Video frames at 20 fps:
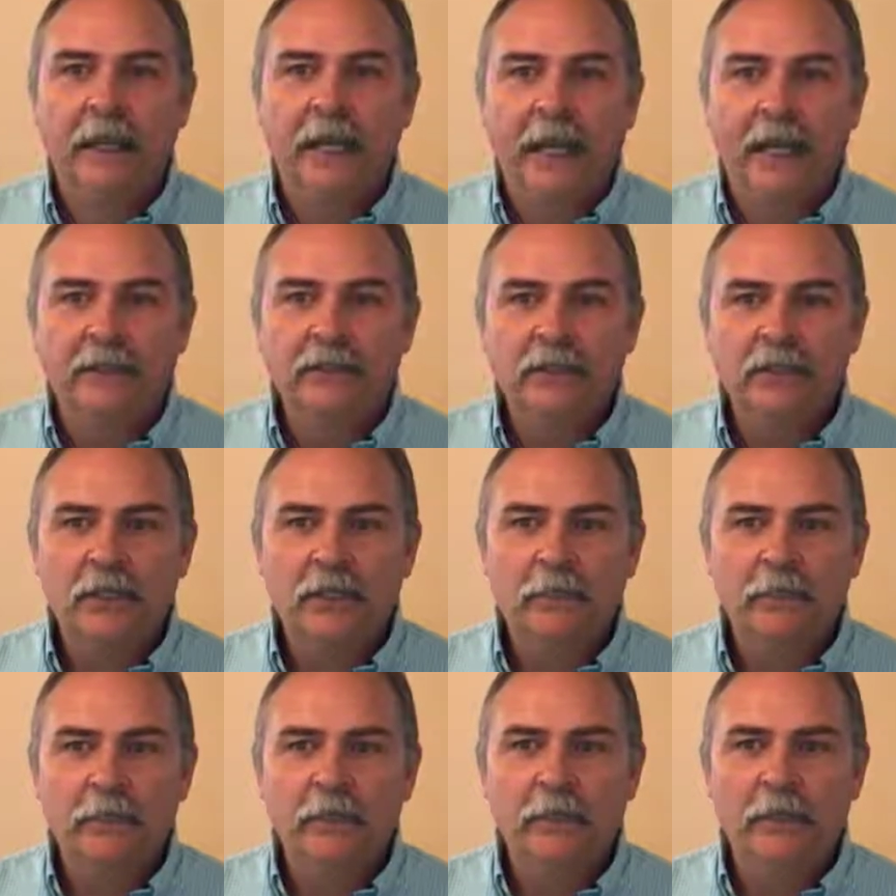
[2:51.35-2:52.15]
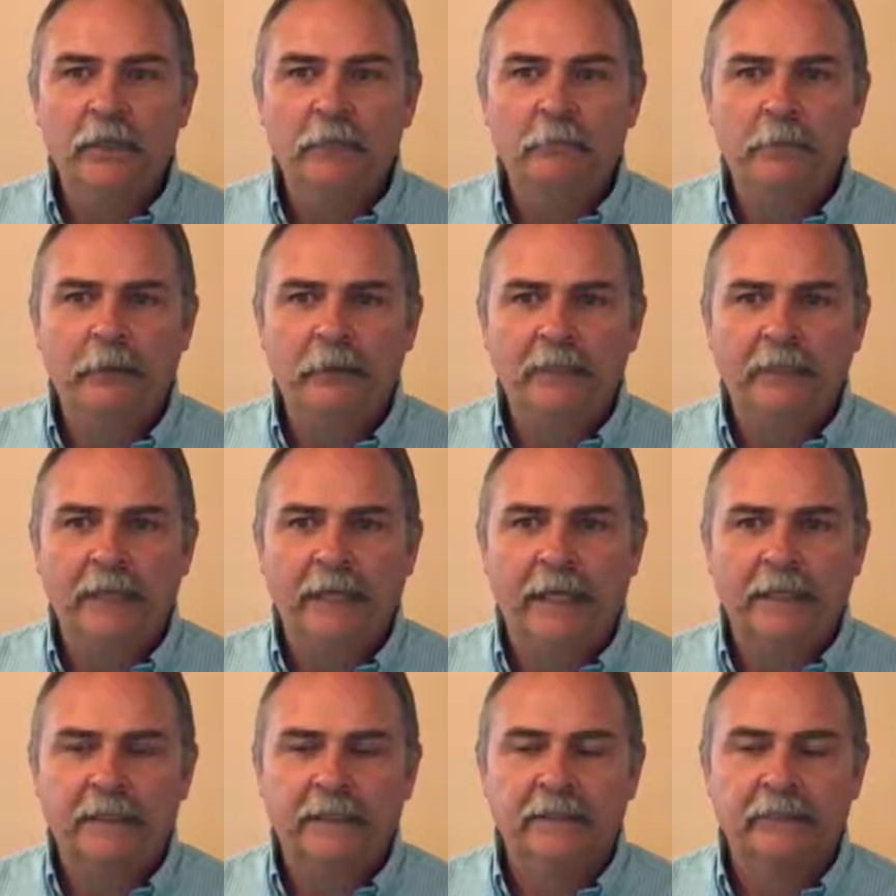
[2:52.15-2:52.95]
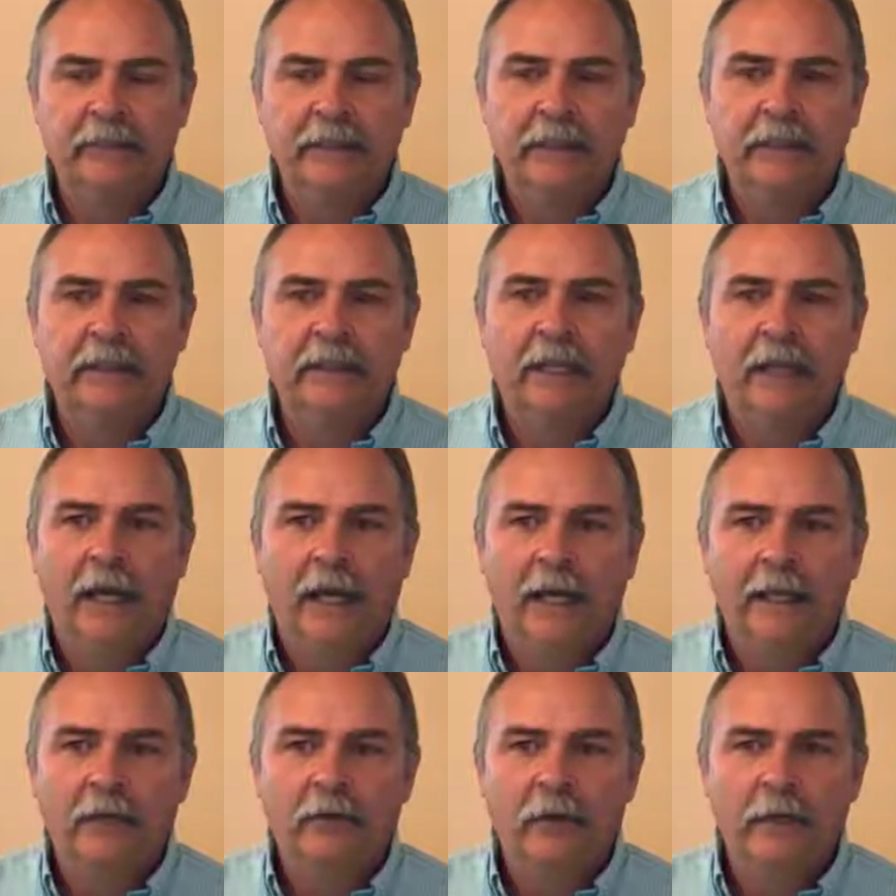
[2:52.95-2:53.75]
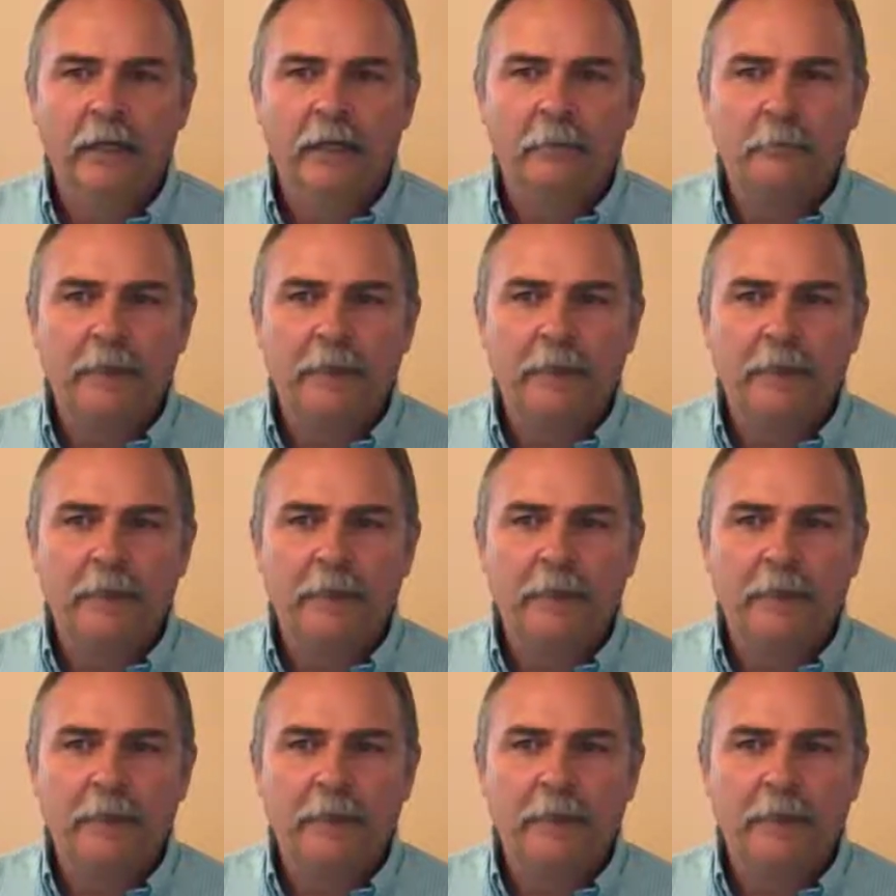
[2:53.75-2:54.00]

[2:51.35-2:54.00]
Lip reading: As a community building activity, I created a